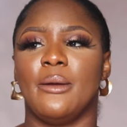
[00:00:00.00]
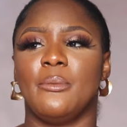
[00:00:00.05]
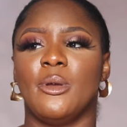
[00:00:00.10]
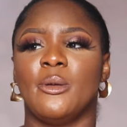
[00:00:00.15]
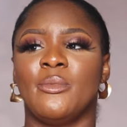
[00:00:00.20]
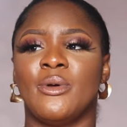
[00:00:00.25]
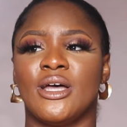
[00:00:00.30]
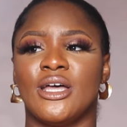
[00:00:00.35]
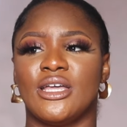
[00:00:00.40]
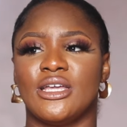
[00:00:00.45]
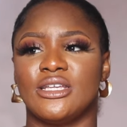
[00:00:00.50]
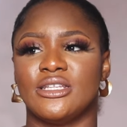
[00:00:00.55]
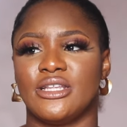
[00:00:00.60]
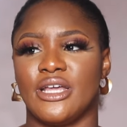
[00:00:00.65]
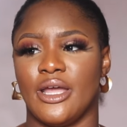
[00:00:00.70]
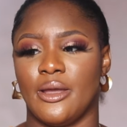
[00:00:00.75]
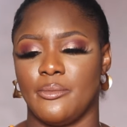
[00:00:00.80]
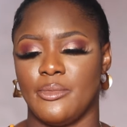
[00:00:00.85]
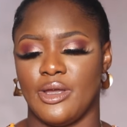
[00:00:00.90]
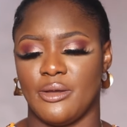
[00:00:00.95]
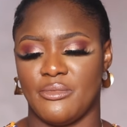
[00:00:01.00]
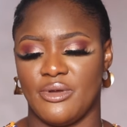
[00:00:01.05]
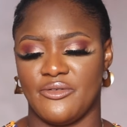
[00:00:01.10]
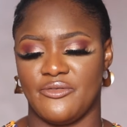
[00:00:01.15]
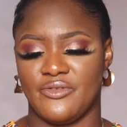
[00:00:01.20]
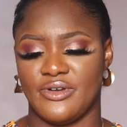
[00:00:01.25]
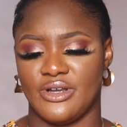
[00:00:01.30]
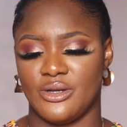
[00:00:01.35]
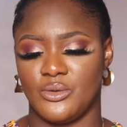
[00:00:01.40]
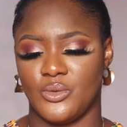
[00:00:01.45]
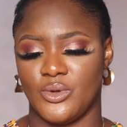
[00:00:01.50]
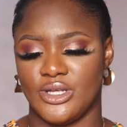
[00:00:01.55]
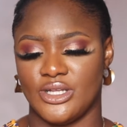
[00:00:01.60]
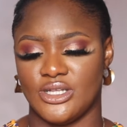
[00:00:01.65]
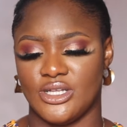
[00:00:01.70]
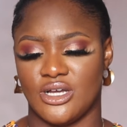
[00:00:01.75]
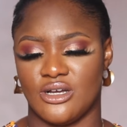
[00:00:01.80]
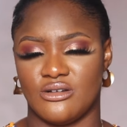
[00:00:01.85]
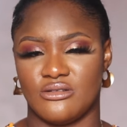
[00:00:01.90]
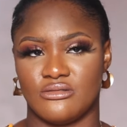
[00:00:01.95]
I remember a time me and my friend
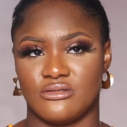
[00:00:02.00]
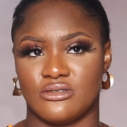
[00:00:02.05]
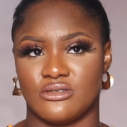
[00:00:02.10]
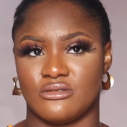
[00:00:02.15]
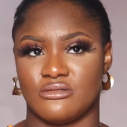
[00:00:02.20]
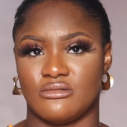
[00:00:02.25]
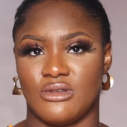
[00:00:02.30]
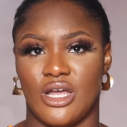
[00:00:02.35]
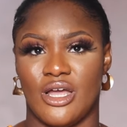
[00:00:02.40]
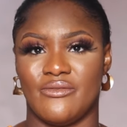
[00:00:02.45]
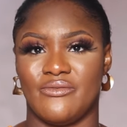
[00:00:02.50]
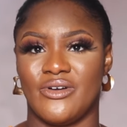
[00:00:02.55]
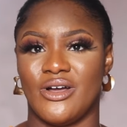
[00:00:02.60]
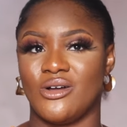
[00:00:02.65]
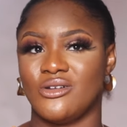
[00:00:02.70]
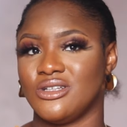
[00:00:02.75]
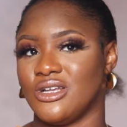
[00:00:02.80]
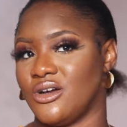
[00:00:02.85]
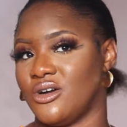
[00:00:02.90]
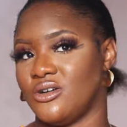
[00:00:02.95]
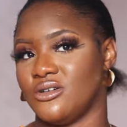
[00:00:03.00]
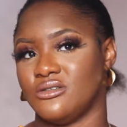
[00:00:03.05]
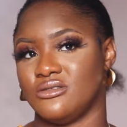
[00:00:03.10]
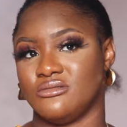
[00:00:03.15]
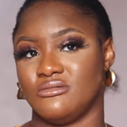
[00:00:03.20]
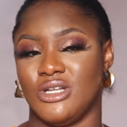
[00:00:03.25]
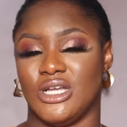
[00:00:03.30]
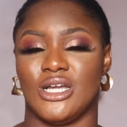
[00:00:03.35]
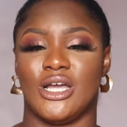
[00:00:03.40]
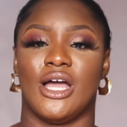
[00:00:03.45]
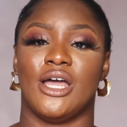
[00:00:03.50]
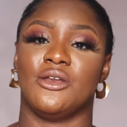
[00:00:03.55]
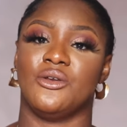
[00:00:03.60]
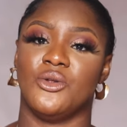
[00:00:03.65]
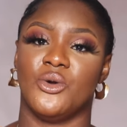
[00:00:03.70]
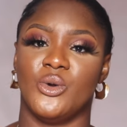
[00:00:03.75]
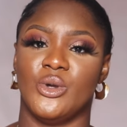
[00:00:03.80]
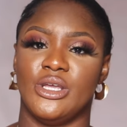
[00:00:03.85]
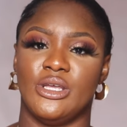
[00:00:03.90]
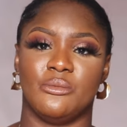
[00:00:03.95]
went out. I found that one like
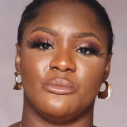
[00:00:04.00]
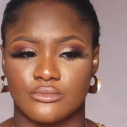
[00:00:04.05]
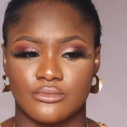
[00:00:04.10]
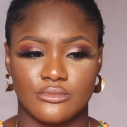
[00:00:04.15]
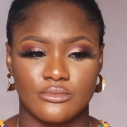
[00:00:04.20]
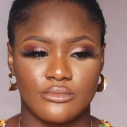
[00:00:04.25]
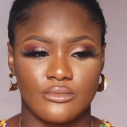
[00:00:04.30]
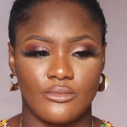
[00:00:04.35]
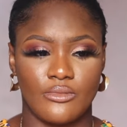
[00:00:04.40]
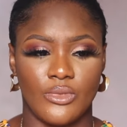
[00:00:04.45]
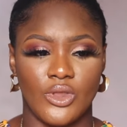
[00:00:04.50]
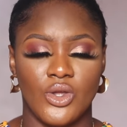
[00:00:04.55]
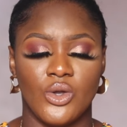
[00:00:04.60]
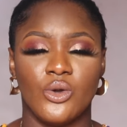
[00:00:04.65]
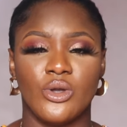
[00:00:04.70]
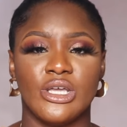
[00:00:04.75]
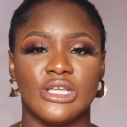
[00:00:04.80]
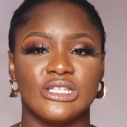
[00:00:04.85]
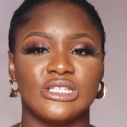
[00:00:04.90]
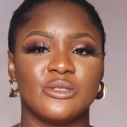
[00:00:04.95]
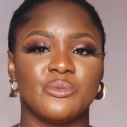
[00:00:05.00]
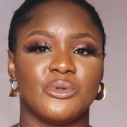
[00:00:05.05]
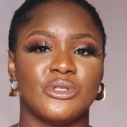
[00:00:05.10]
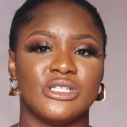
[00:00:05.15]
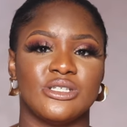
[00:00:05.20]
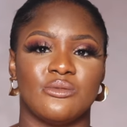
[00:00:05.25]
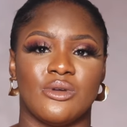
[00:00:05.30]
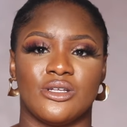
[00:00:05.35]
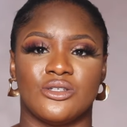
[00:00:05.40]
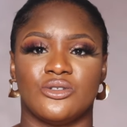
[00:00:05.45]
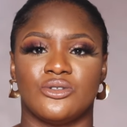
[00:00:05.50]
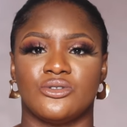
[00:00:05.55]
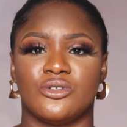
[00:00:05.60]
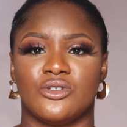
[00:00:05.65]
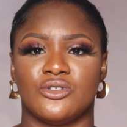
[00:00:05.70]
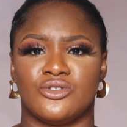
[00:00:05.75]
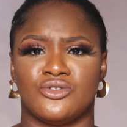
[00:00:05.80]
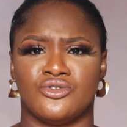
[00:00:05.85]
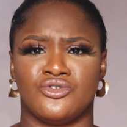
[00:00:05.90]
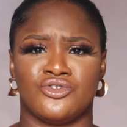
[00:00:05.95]
annoying. Okay, this policeman
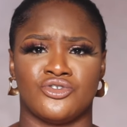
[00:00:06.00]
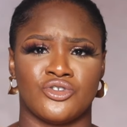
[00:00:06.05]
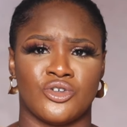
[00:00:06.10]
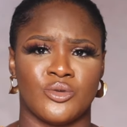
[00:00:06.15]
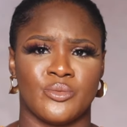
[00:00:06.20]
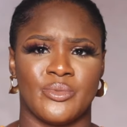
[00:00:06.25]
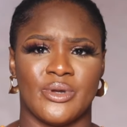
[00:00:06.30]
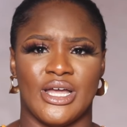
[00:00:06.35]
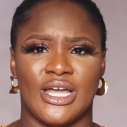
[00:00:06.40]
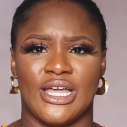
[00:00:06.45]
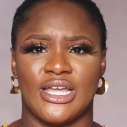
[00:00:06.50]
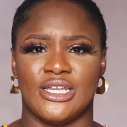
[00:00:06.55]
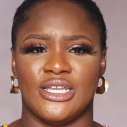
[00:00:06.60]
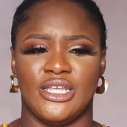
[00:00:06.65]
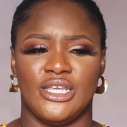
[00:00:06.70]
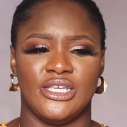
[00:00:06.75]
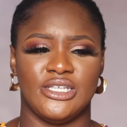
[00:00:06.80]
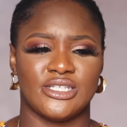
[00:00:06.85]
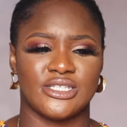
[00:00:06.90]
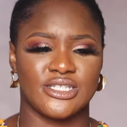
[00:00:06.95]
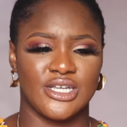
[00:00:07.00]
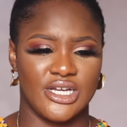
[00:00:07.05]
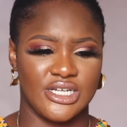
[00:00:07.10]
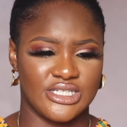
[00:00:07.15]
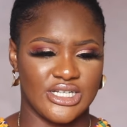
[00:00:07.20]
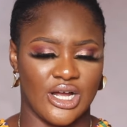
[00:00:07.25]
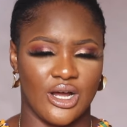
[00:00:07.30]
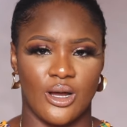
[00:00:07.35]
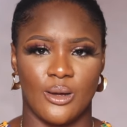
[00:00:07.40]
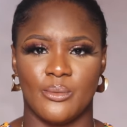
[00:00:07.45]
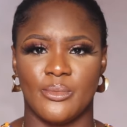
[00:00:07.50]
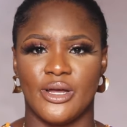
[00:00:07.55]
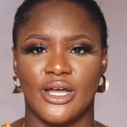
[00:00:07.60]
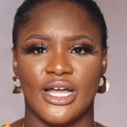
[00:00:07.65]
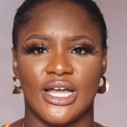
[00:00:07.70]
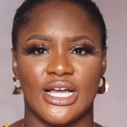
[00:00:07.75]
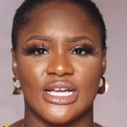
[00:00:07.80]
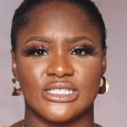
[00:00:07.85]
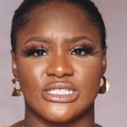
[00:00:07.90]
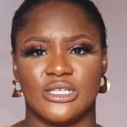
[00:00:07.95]
told us to drop and he searched our
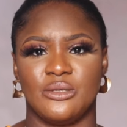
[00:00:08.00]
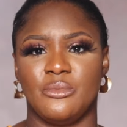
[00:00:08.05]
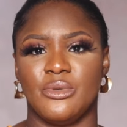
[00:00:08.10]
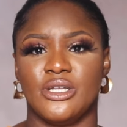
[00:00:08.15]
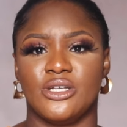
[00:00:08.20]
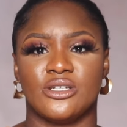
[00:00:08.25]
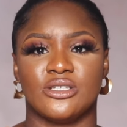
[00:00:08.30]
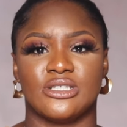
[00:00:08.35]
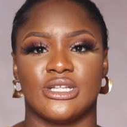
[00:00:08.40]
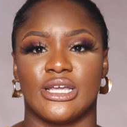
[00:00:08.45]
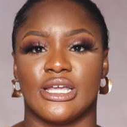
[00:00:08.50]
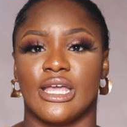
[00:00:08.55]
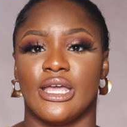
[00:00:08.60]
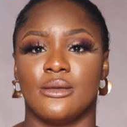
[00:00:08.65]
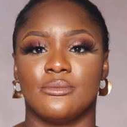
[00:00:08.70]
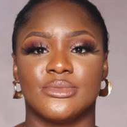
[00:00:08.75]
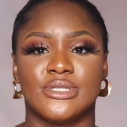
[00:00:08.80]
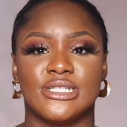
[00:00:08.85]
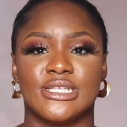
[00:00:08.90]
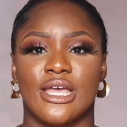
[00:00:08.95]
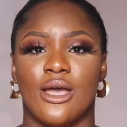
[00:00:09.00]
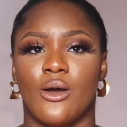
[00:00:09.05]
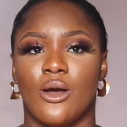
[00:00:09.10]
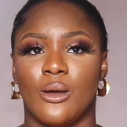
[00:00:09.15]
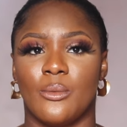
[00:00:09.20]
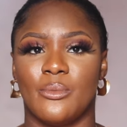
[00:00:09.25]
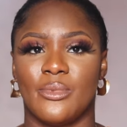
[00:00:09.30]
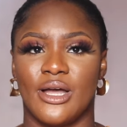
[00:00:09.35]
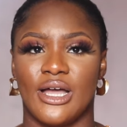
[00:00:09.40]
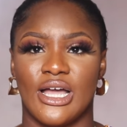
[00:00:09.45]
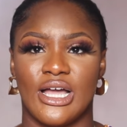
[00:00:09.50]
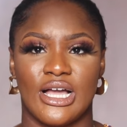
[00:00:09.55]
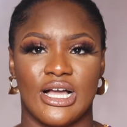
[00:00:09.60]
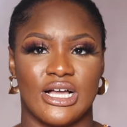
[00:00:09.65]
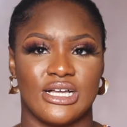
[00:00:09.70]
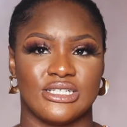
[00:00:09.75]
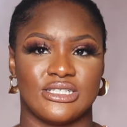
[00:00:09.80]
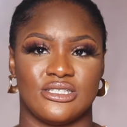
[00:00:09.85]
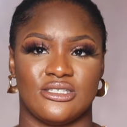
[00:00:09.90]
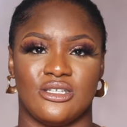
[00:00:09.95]
bags. He made us like empty our
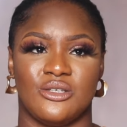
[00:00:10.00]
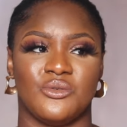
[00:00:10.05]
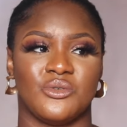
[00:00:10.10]
bags.